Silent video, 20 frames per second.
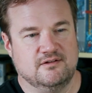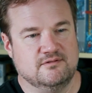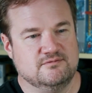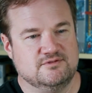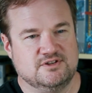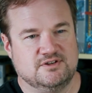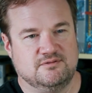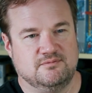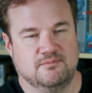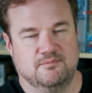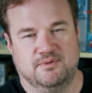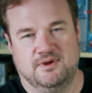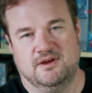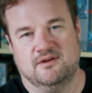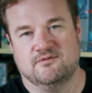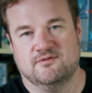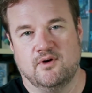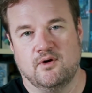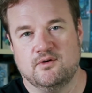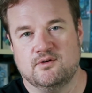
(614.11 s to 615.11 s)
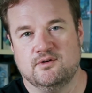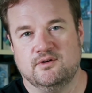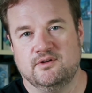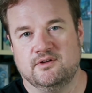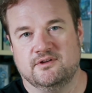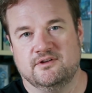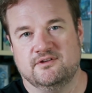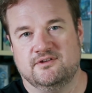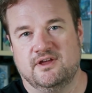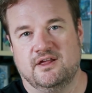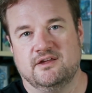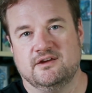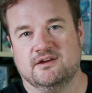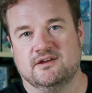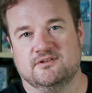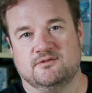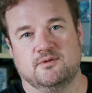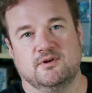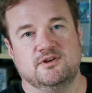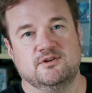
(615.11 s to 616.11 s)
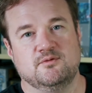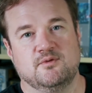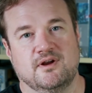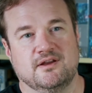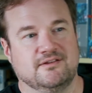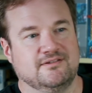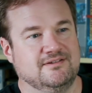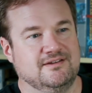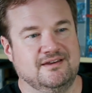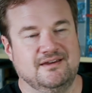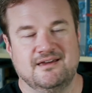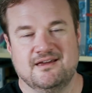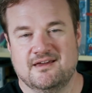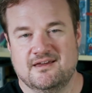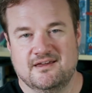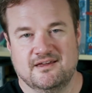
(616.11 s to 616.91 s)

just being vocal and telling us what you want to see